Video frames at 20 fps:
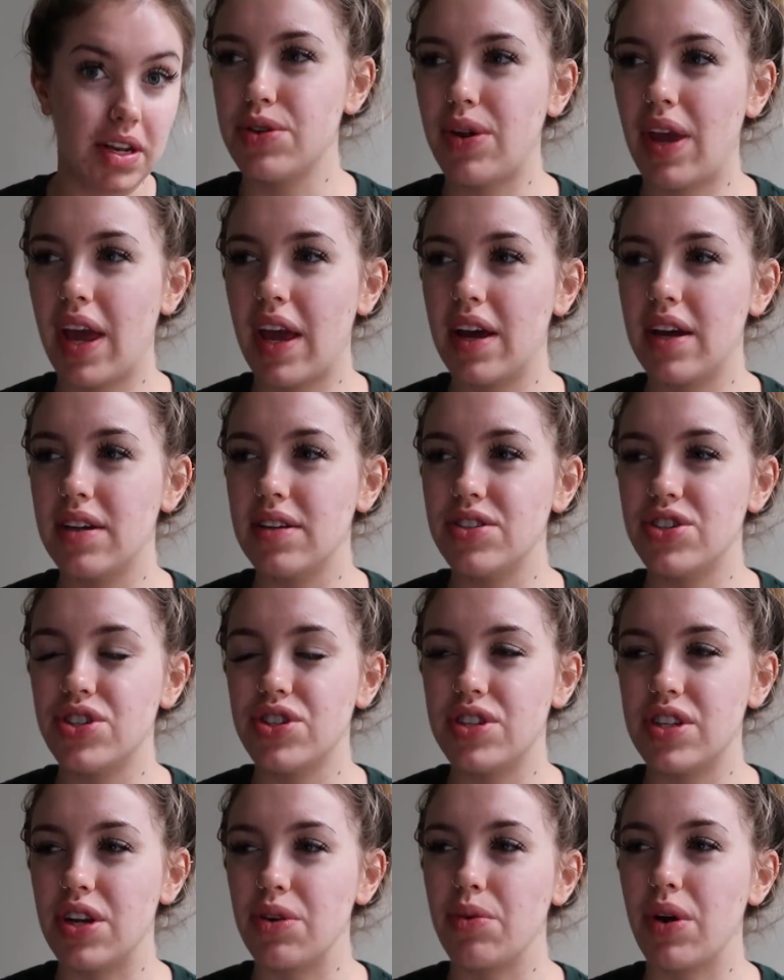You can't
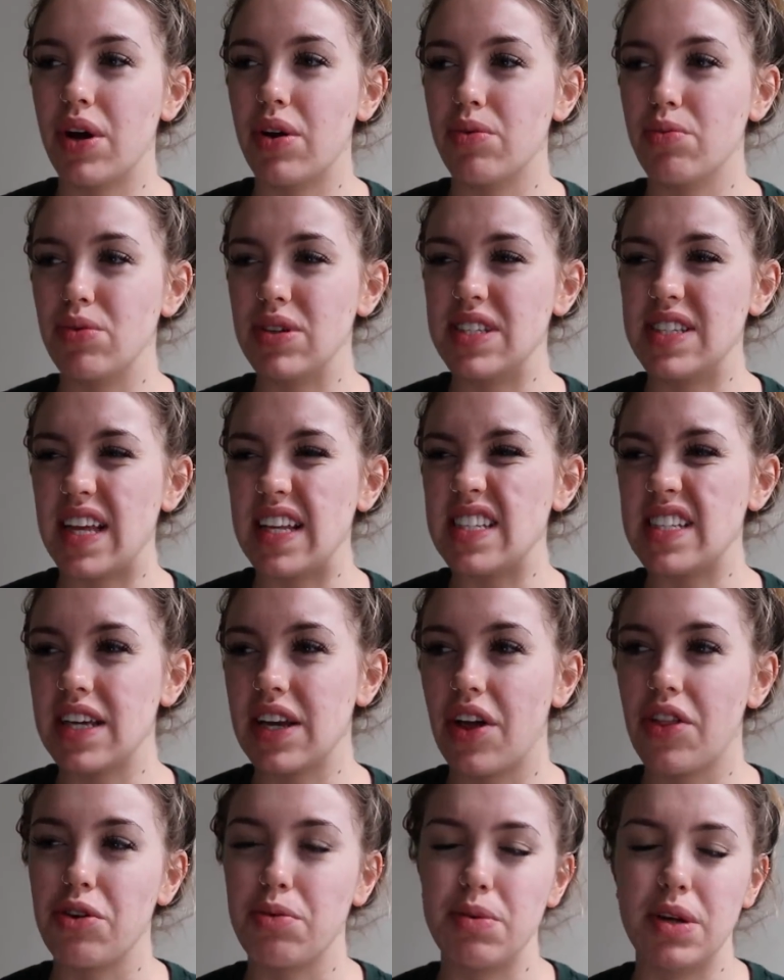just sit around
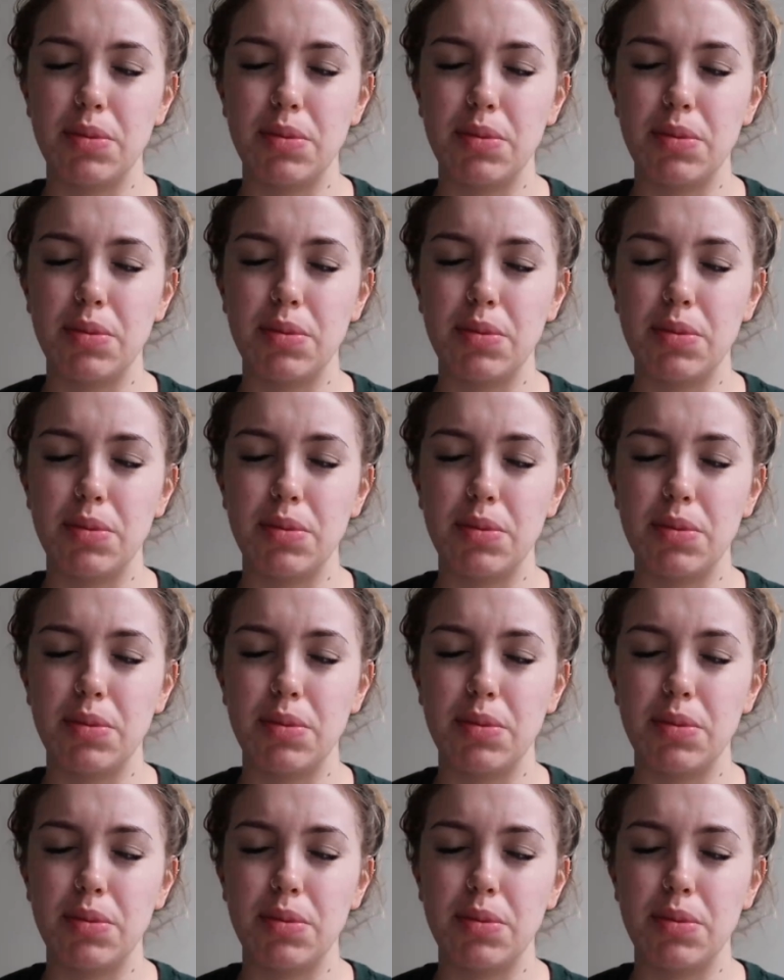resenting other